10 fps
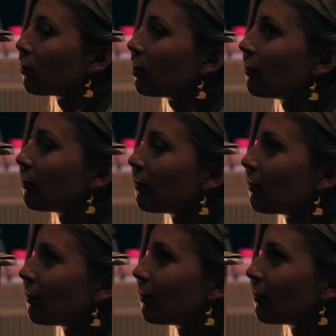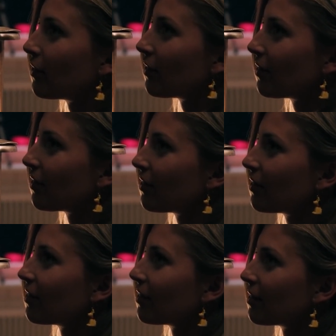if she can hug him,
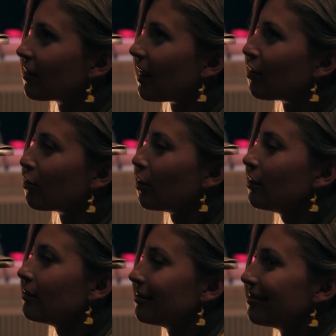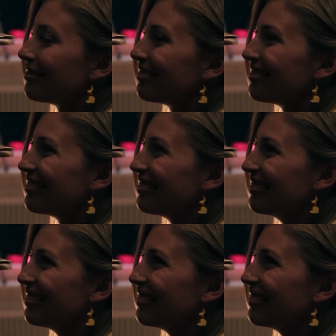even though he normally doesn't like that.